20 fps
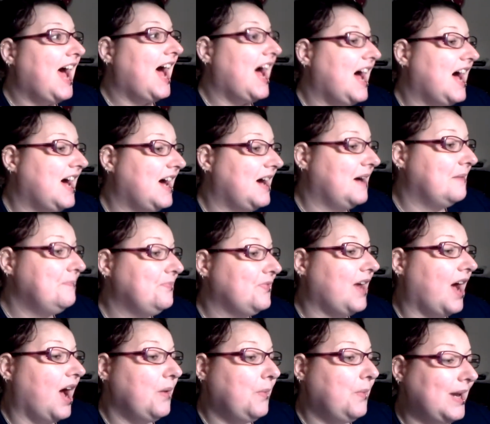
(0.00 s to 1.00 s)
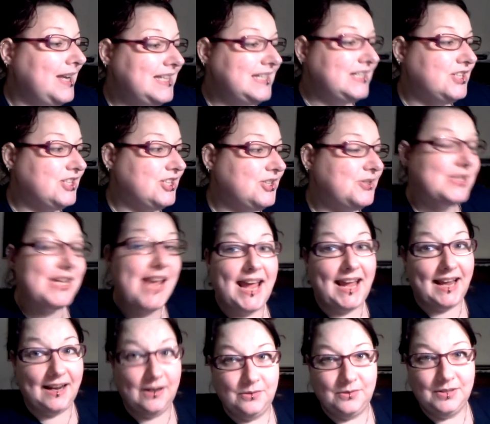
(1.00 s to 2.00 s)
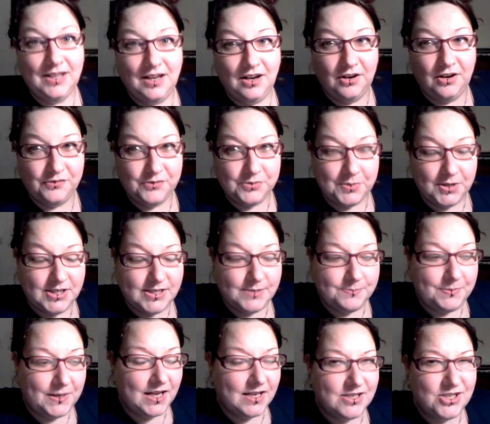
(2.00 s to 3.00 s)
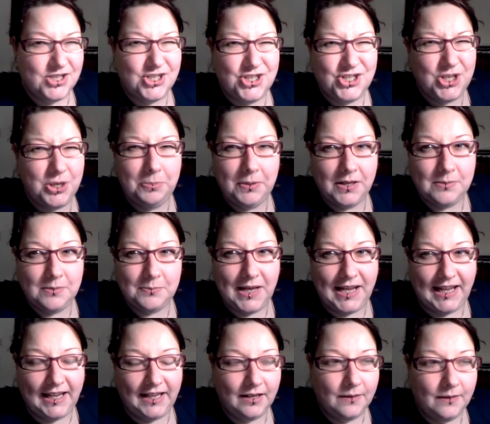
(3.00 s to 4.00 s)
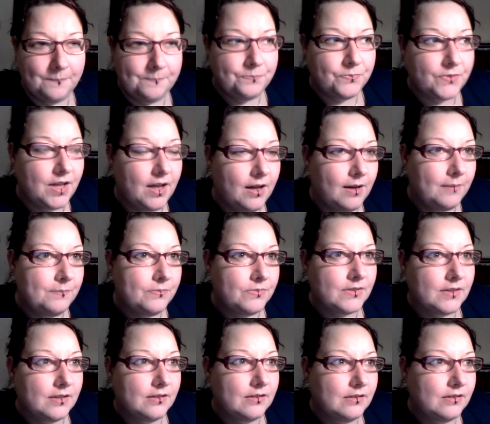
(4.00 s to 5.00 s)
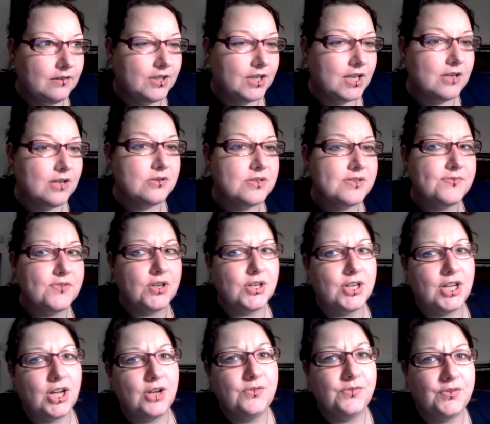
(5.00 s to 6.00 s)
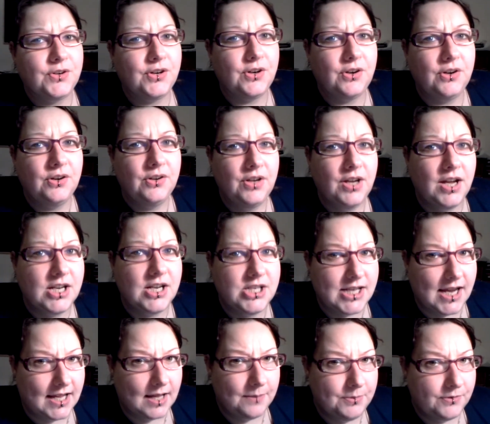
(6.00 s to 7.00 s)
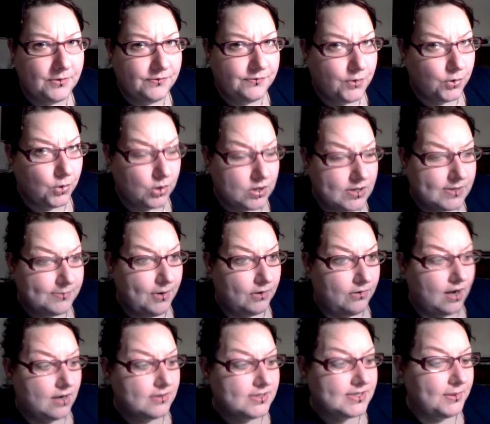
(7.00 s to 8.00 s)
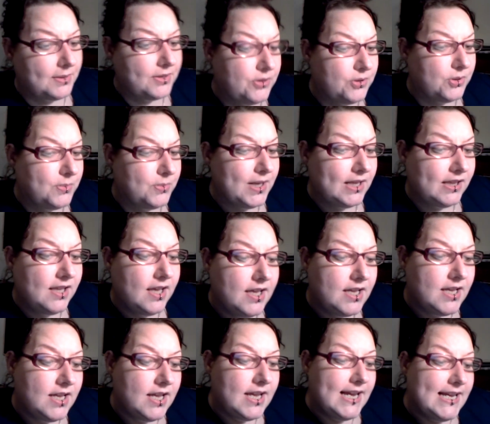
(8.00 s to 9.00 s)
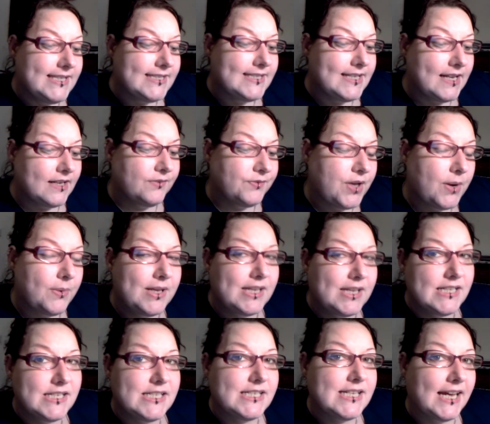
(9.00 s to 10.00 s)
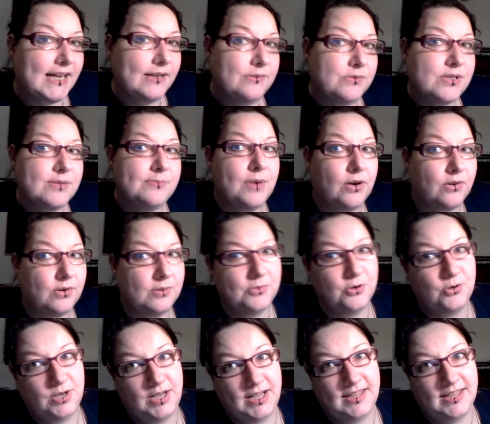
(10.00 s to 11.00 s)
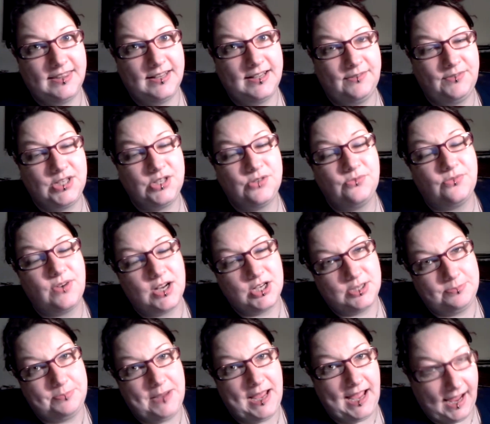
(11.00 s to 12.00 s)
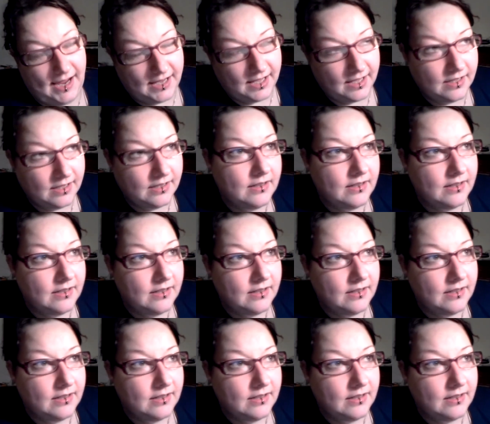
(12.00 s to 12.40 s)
Um, I went into town afterwards because stupid me, um, the girls have got to go for a checkup at four tomorrow. So I thought, well, instead of going into town tomorrow morning and then having to rush back,